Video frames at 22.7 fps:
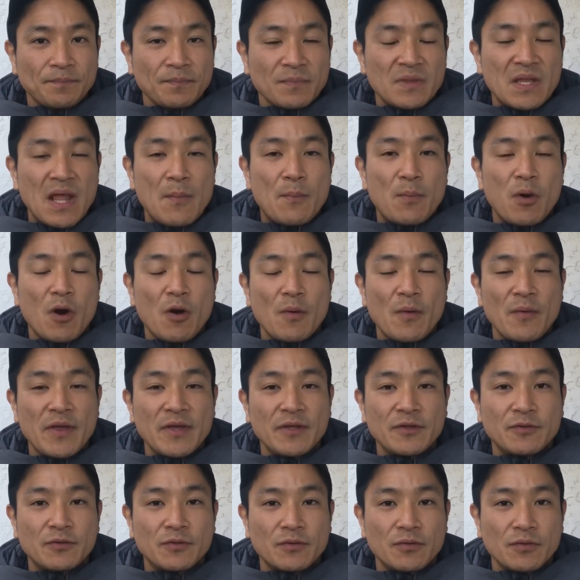that
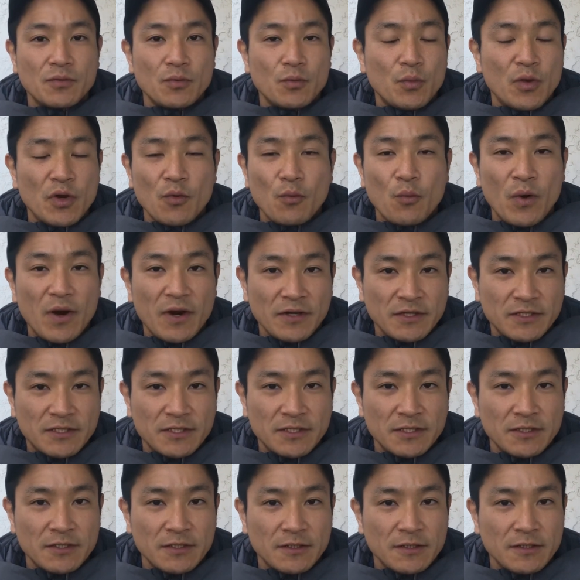probably wouldn't work
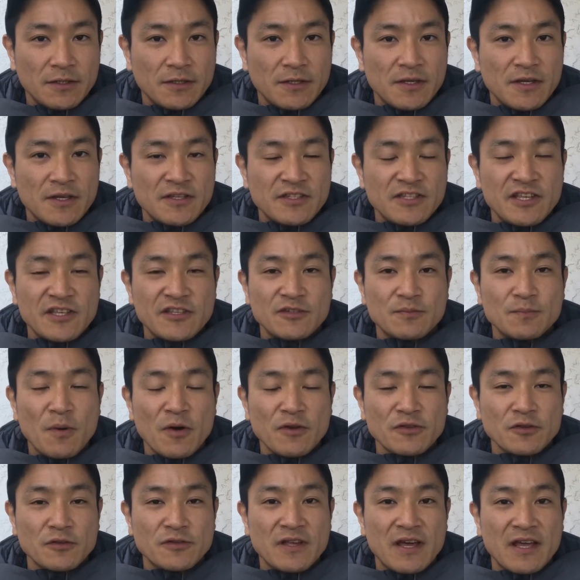since
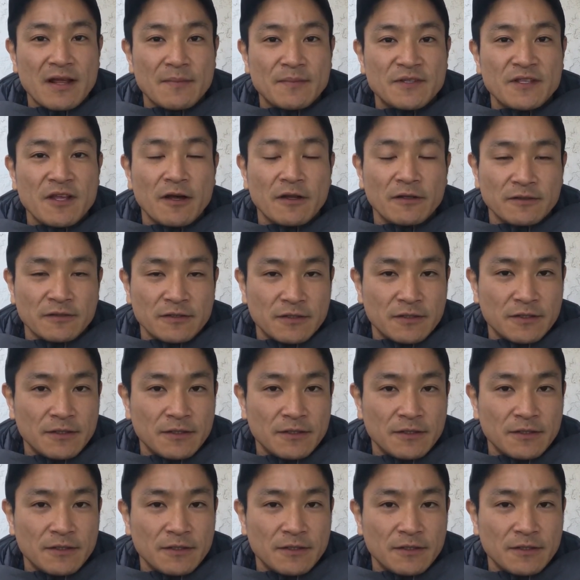most startups don't.